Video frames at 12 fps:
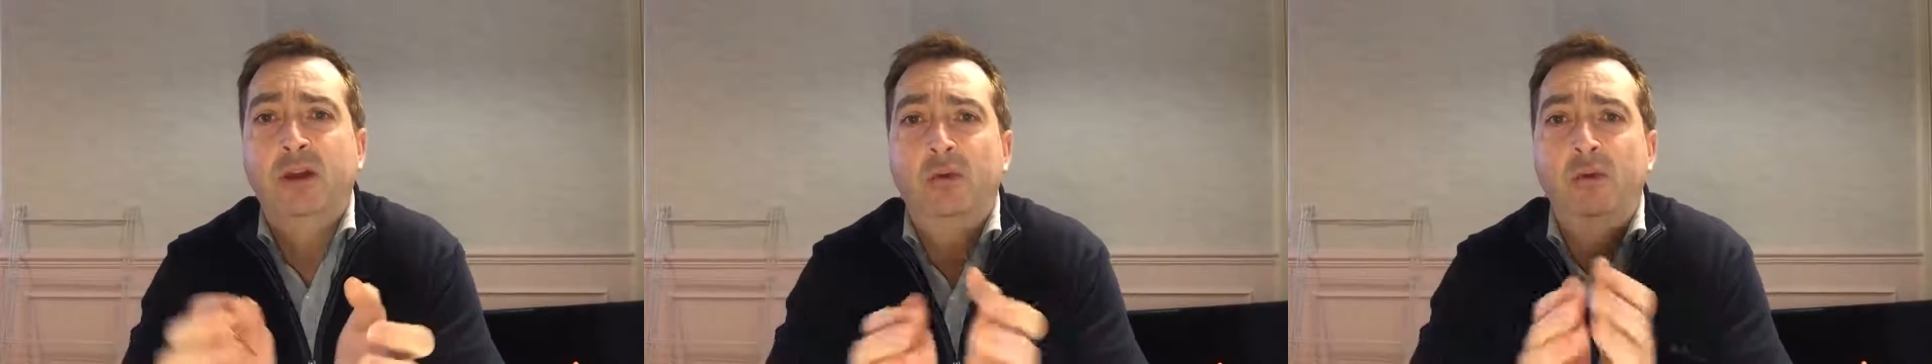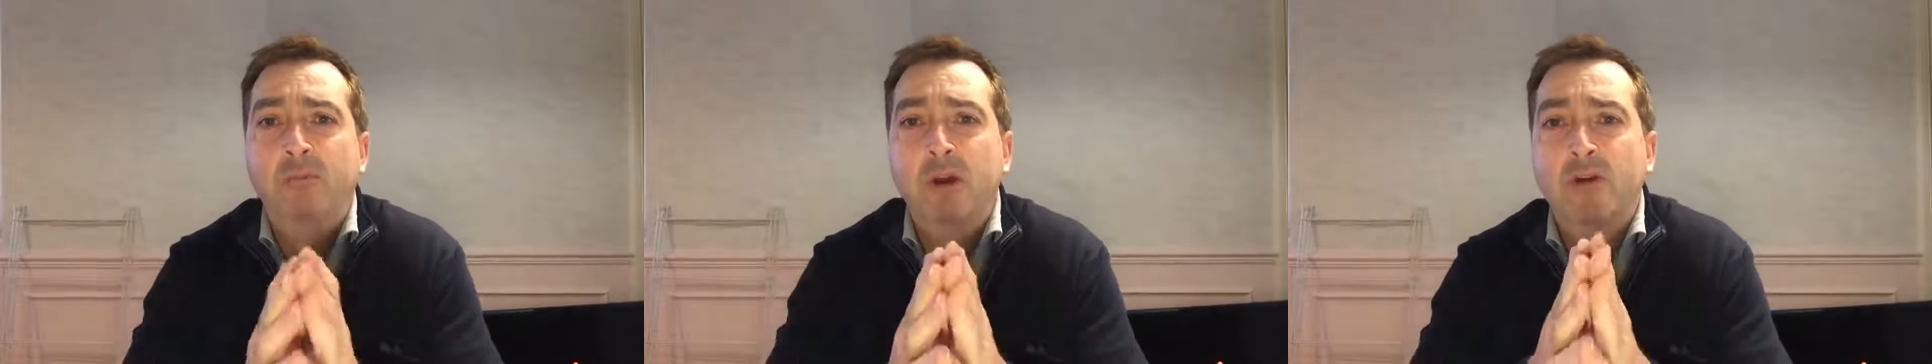
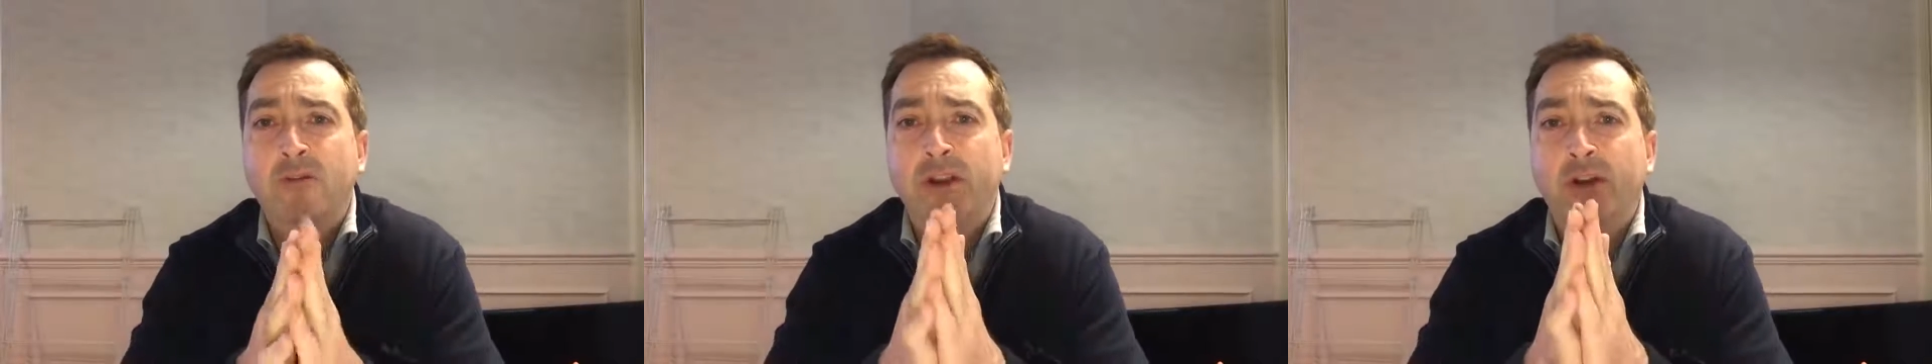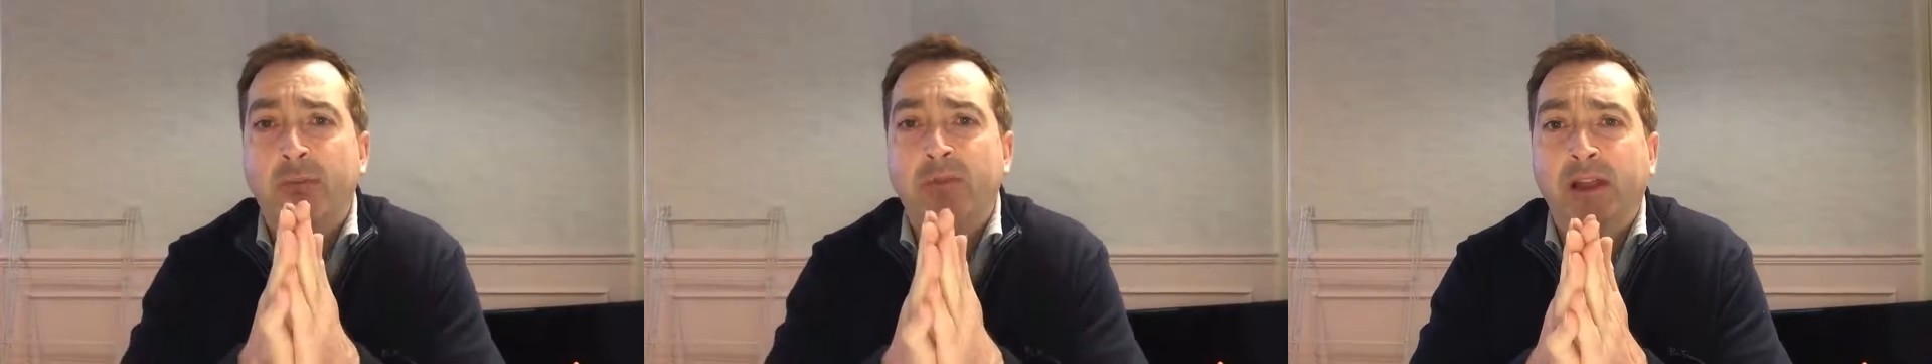We're
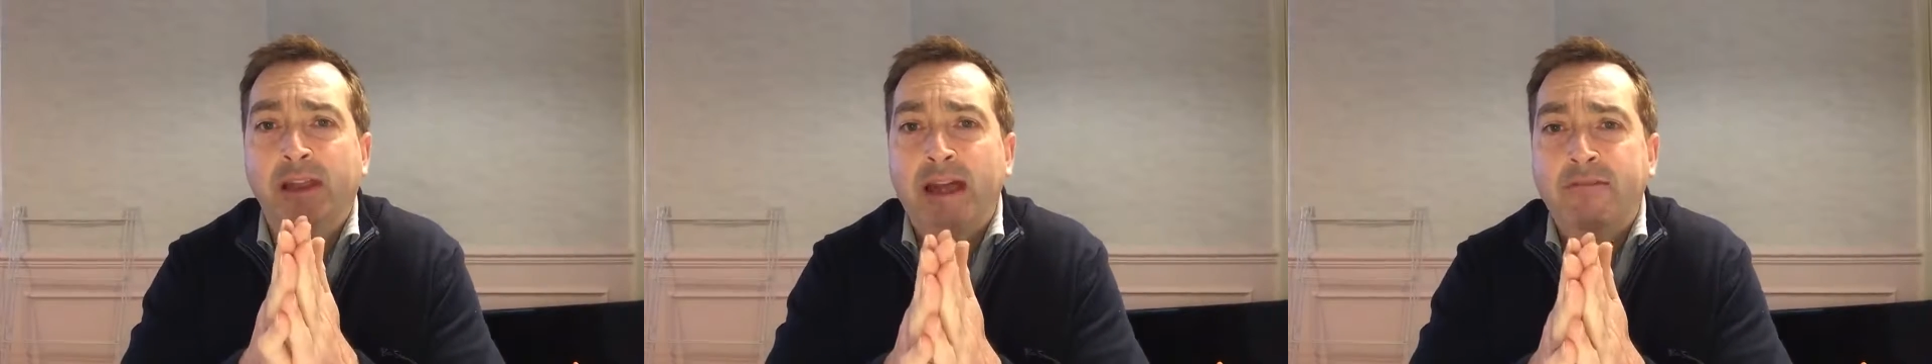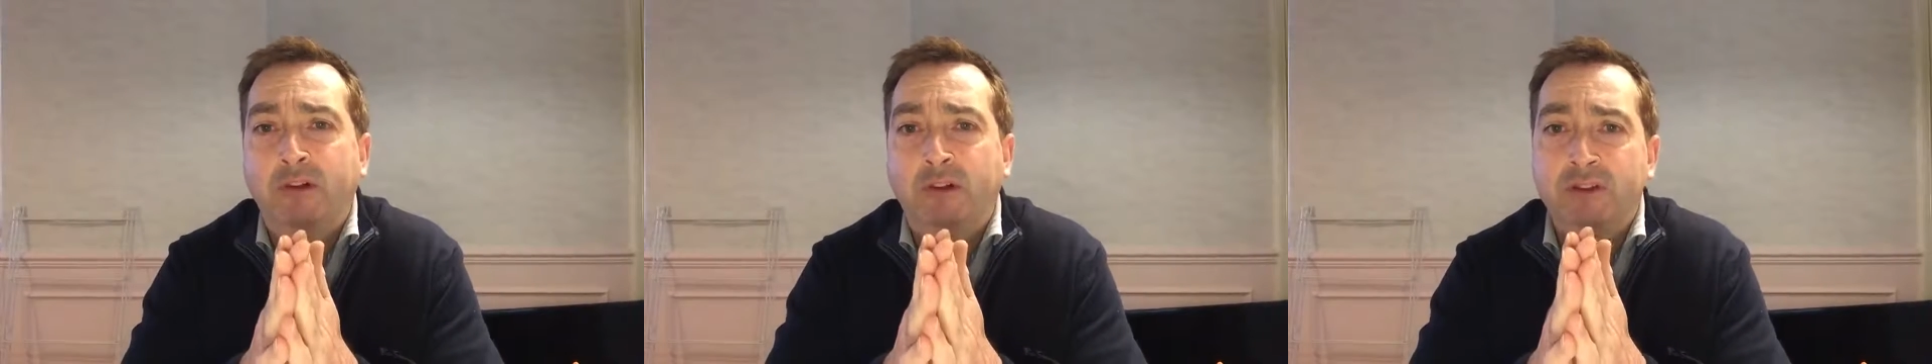moving up the
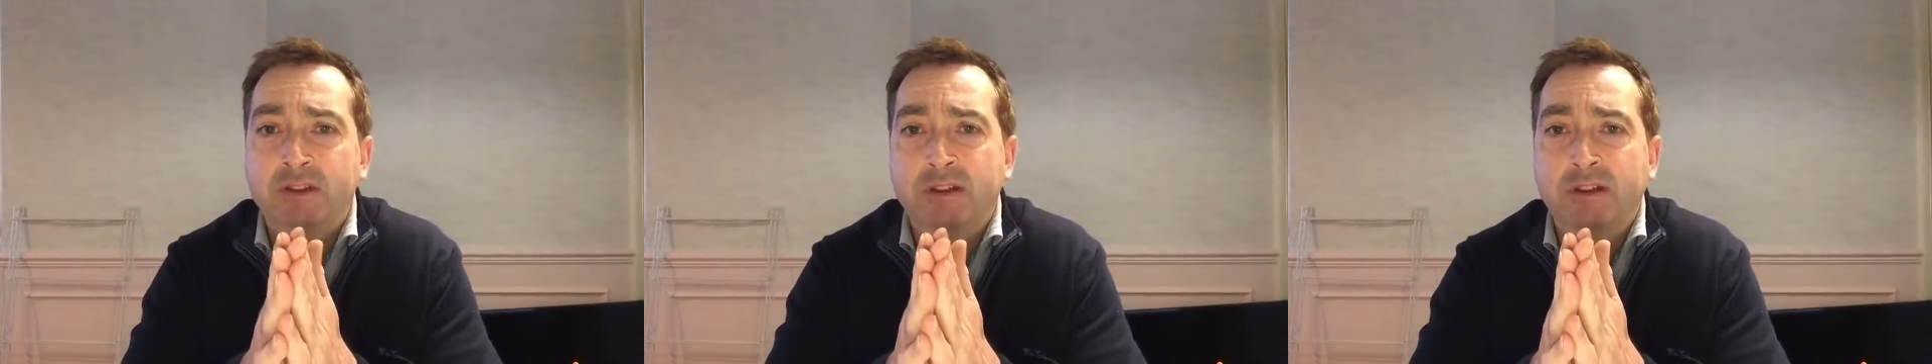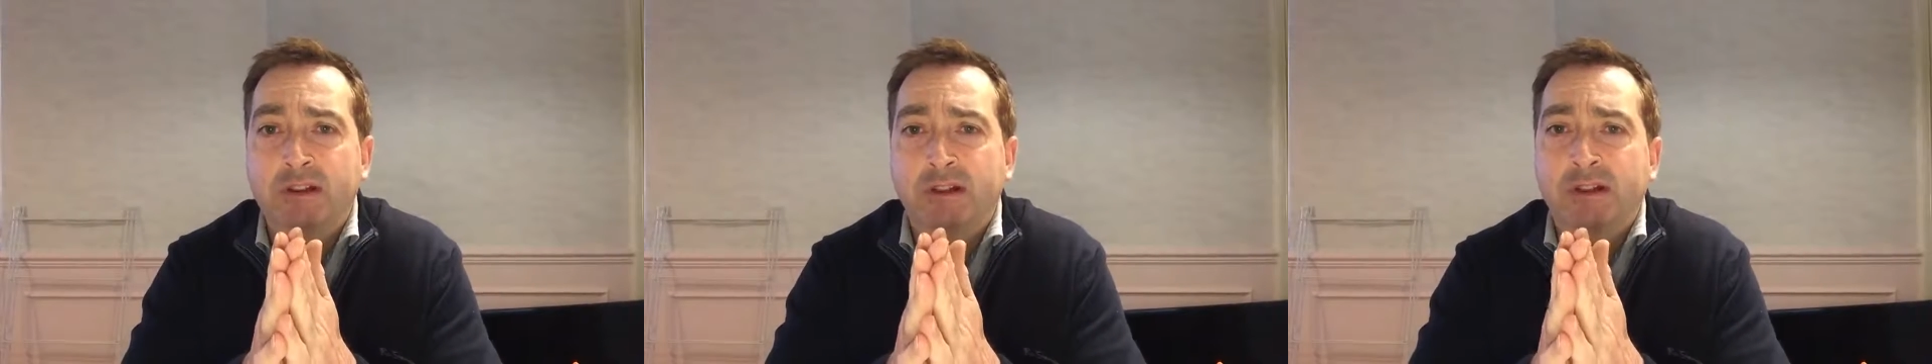levels
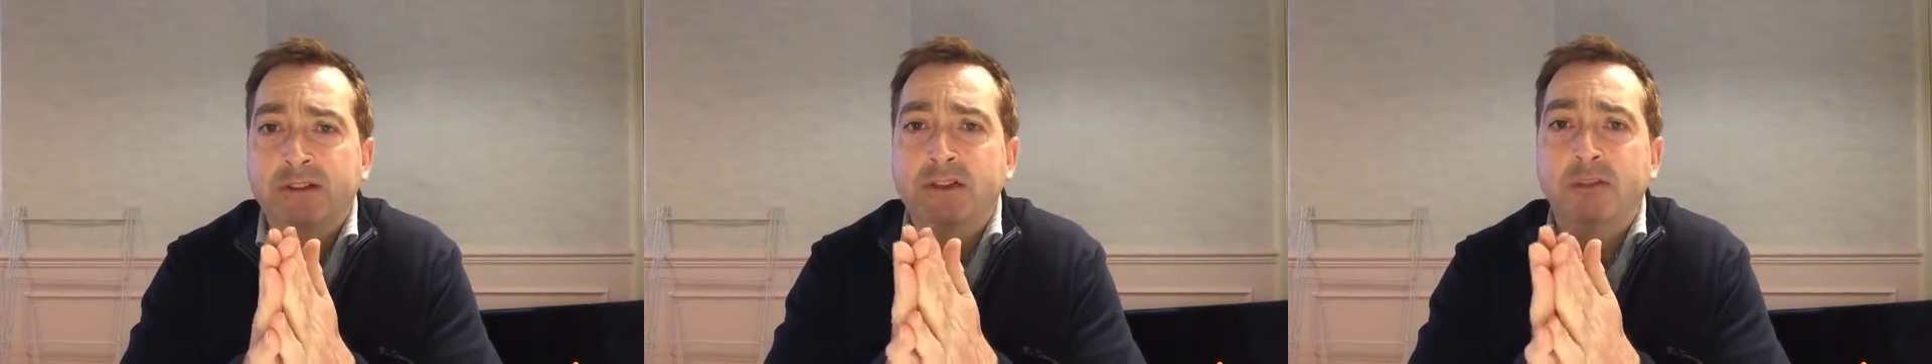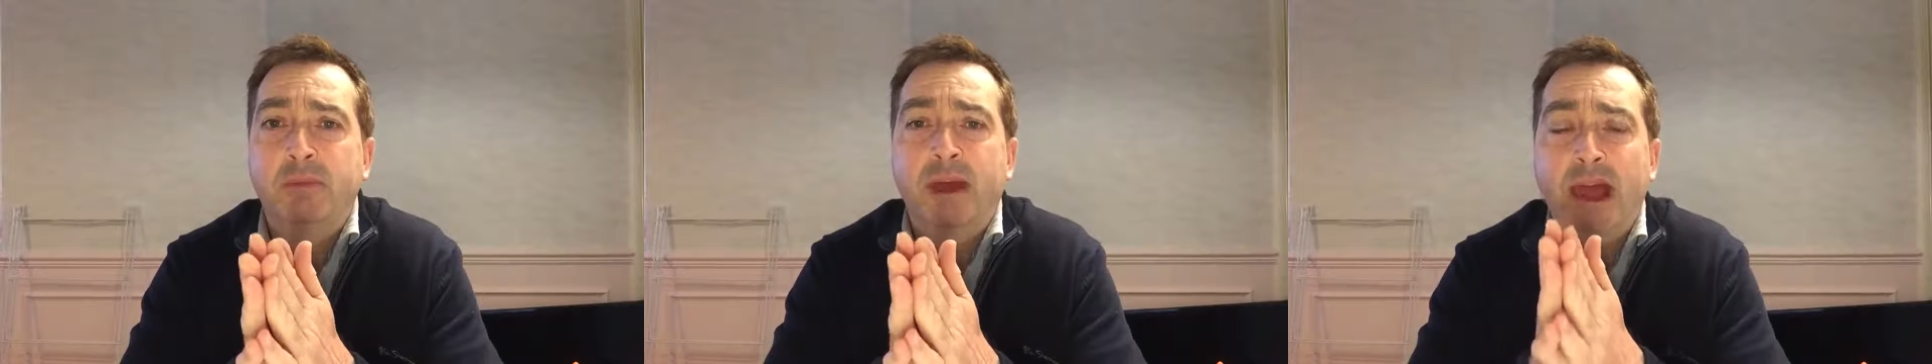
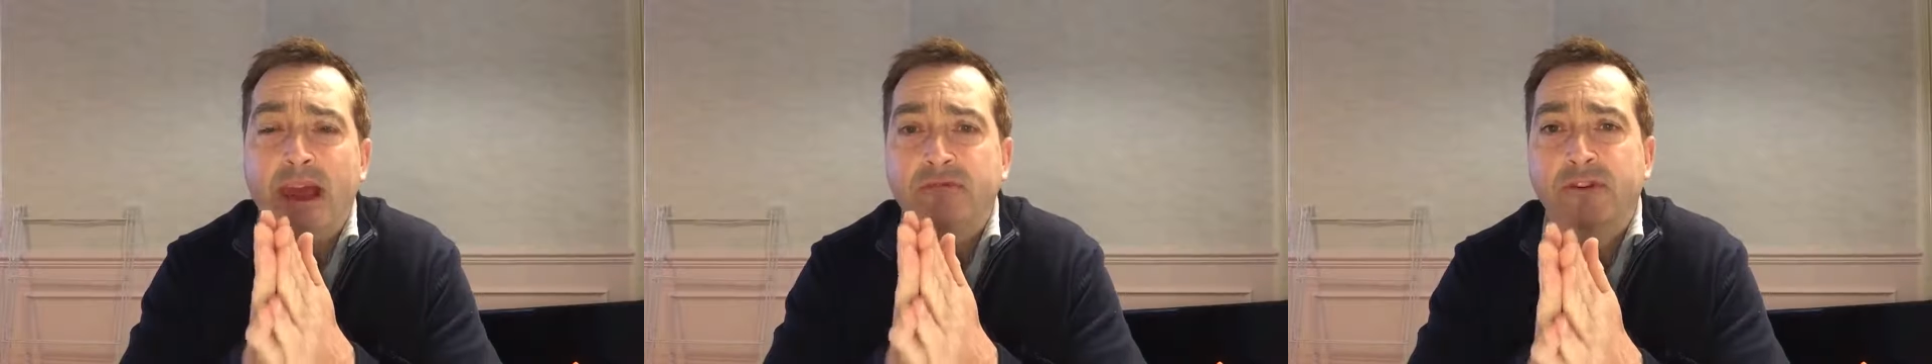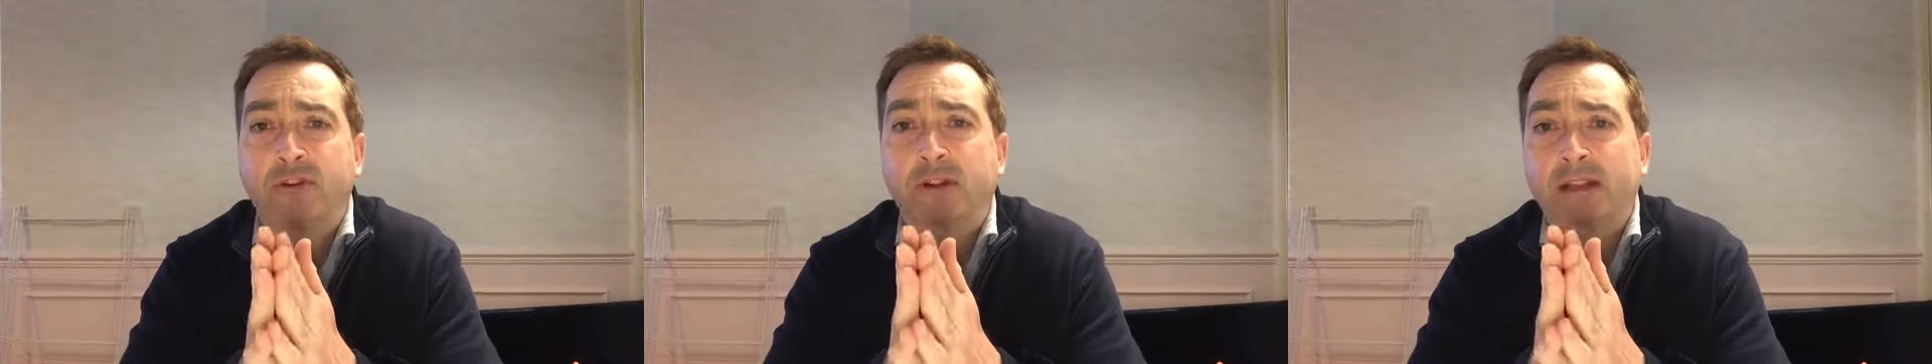to the
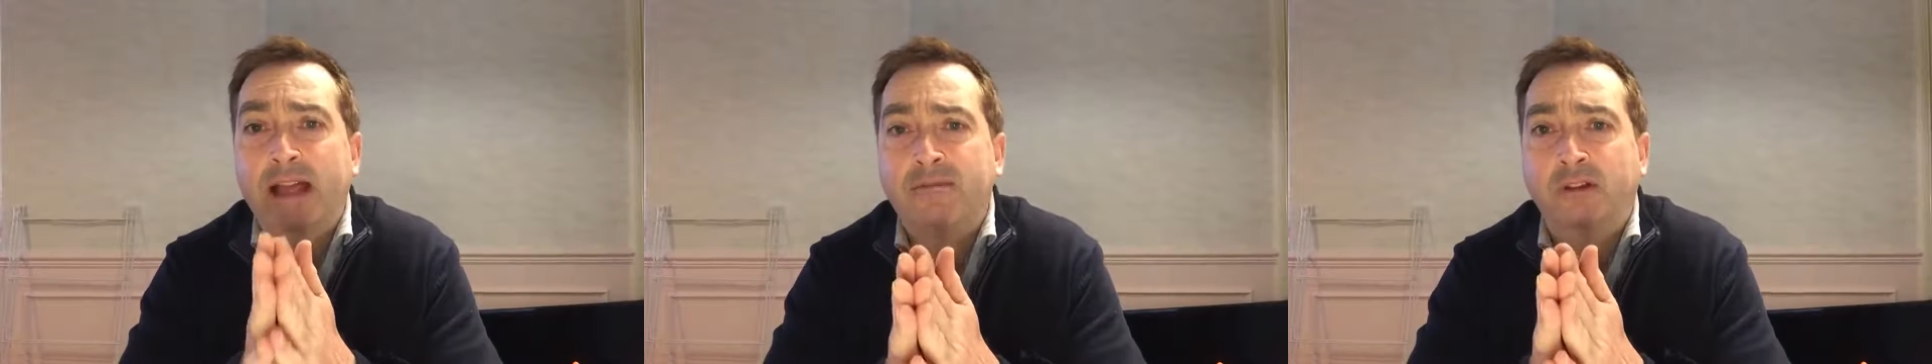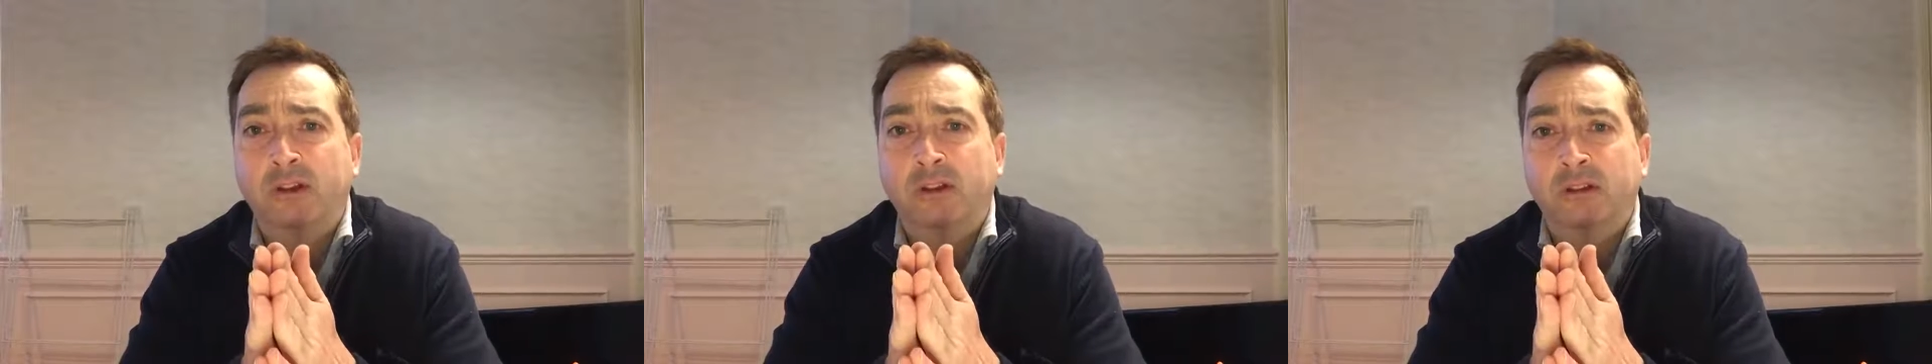behavioural
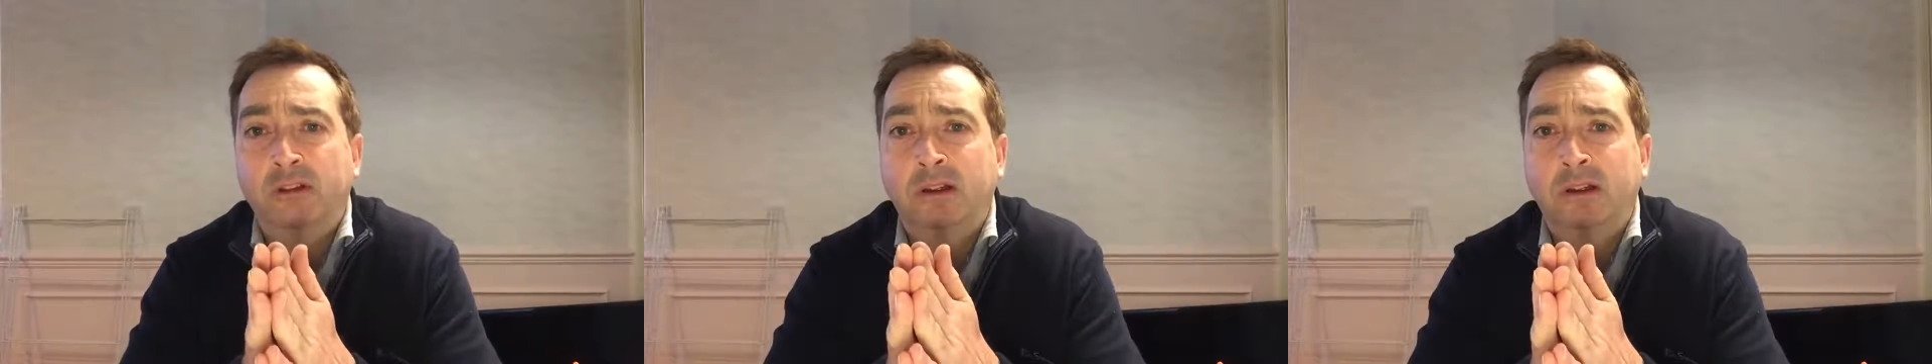level,